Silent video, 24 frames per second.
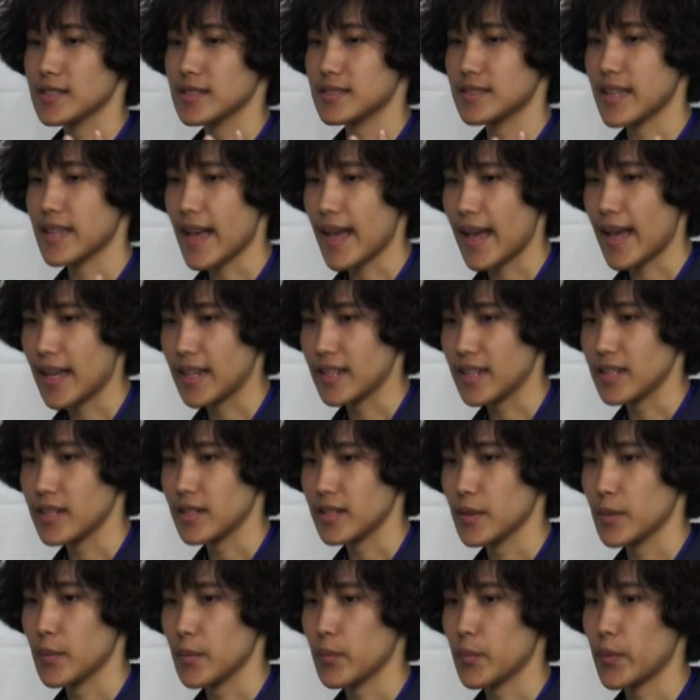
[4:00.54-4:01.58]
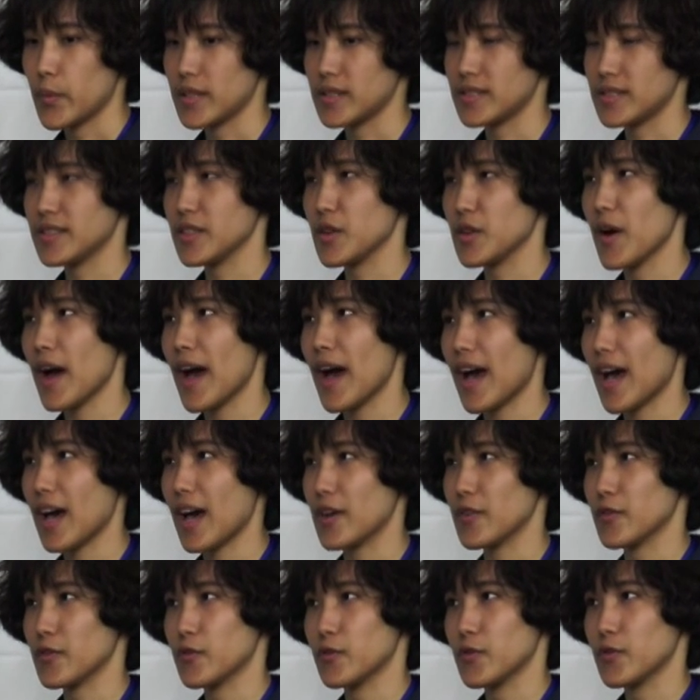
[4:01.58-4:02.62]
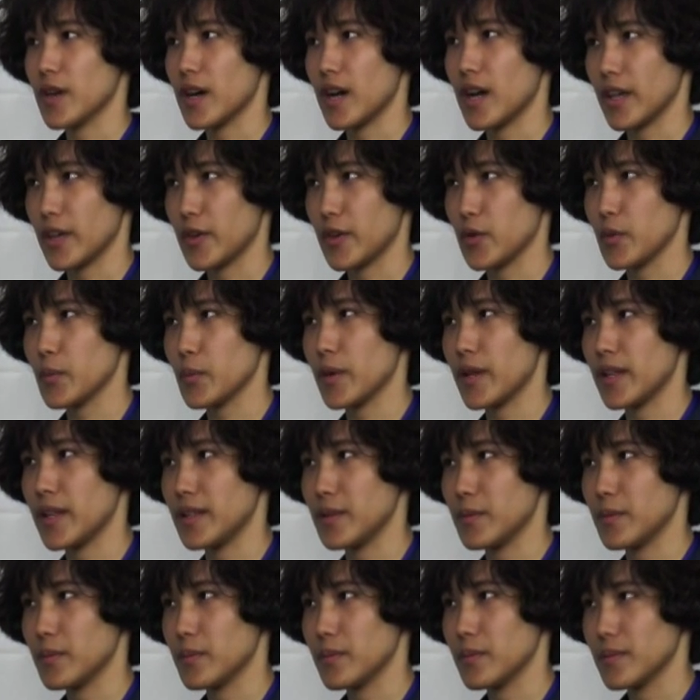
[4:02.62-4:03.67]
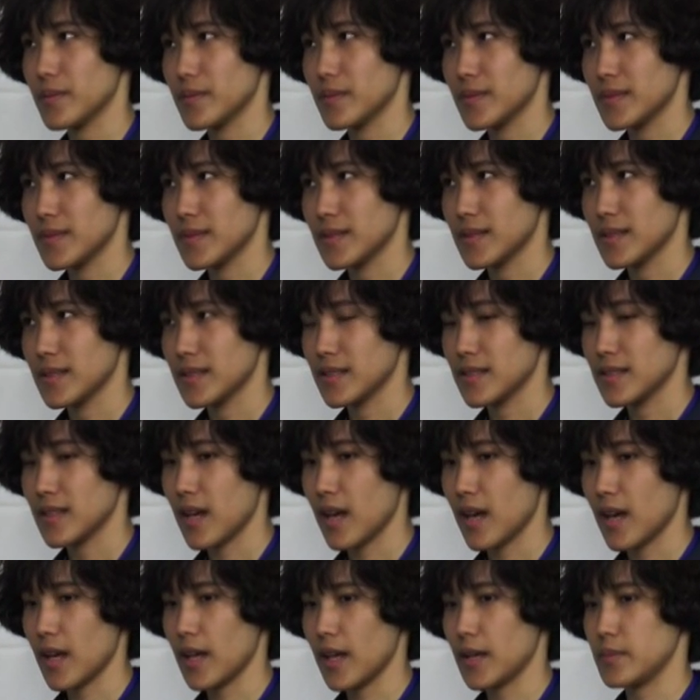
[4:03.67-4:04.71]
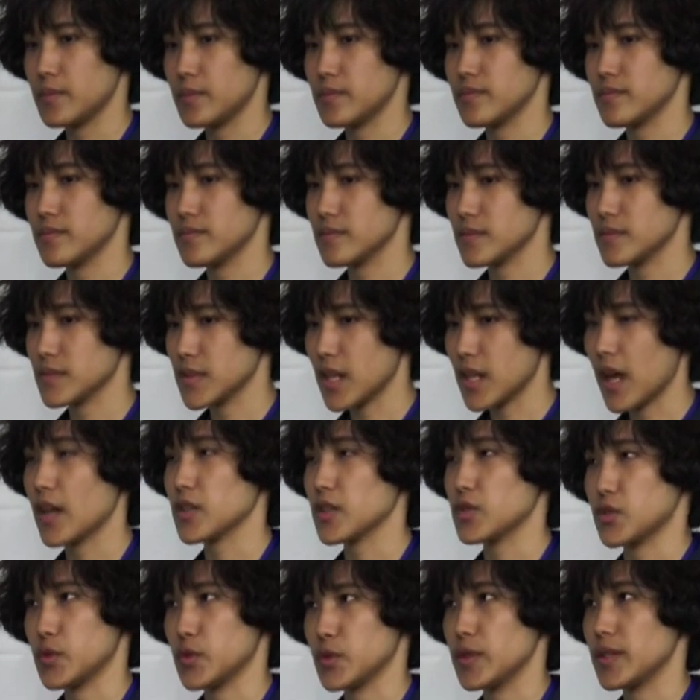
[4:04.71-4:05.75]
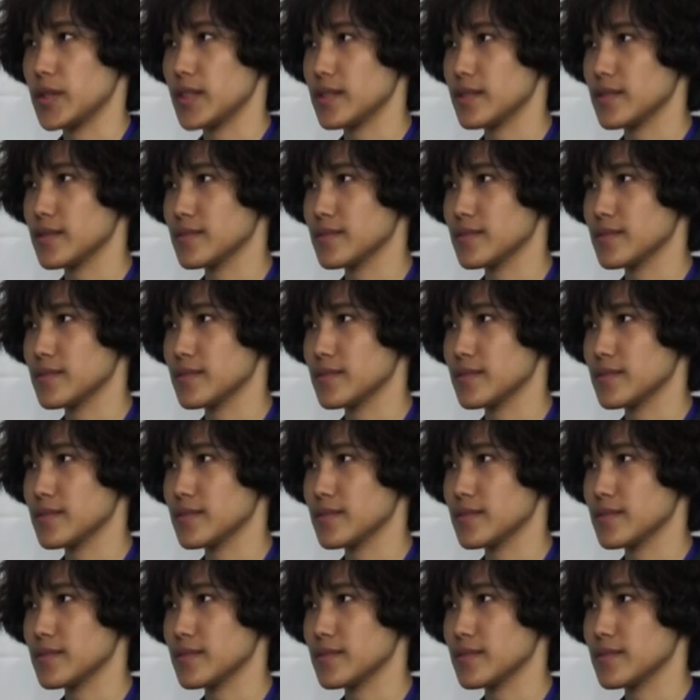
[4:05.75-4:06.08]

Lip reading: dead, but still have a human touch to it.